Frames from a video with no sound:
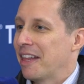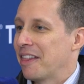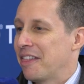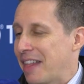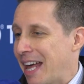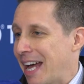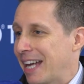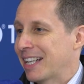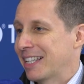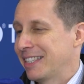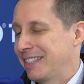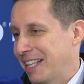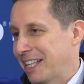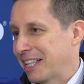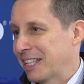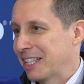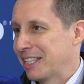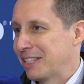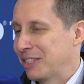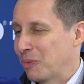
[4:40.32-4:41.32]
that, I
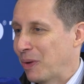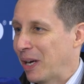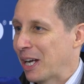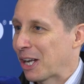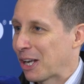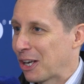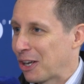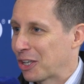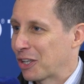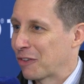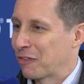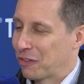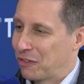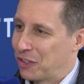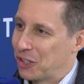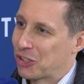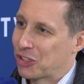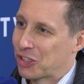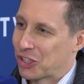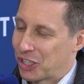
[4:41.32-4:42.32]
think, is where a lot of the
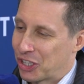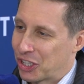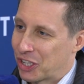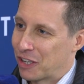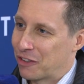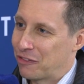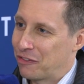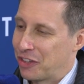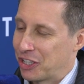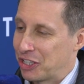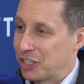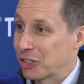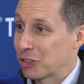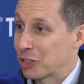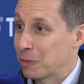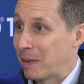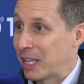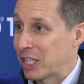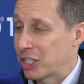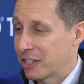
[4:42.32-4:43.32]
future of the
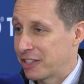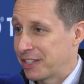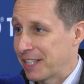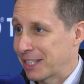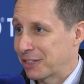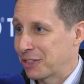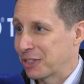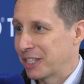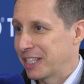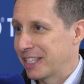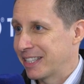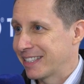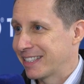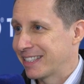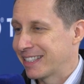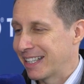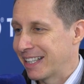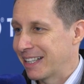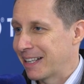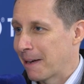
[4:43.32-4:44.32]
geospatial sector
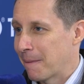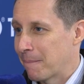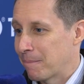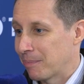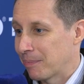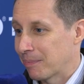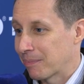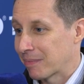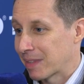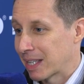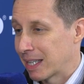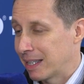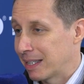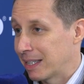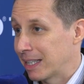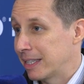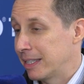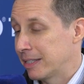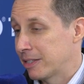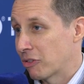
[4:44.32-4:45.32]
is
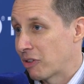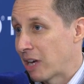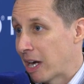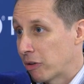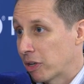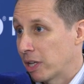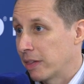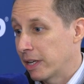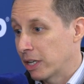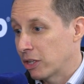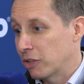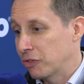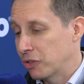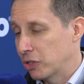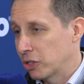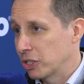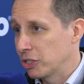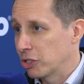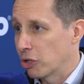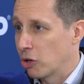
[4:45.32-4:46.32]
around. And then, of
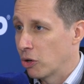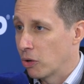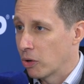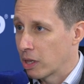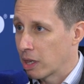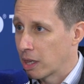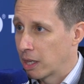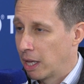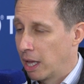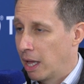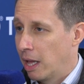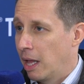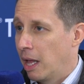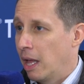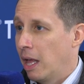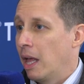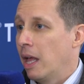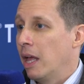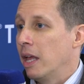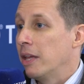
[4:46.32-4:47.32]
course, the whole
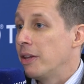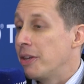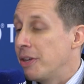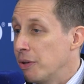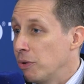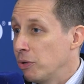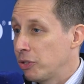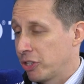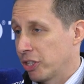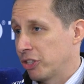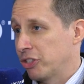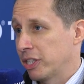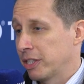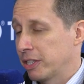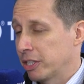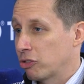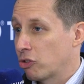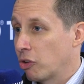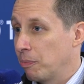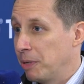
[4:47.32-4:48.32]
usage and
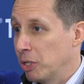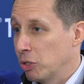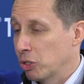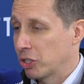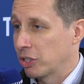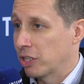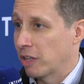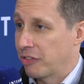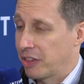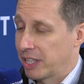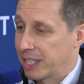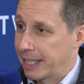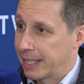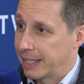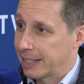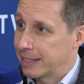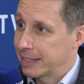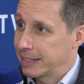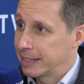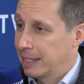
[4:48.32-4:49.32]
distribution of the
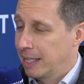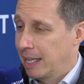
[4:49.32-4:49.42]
data,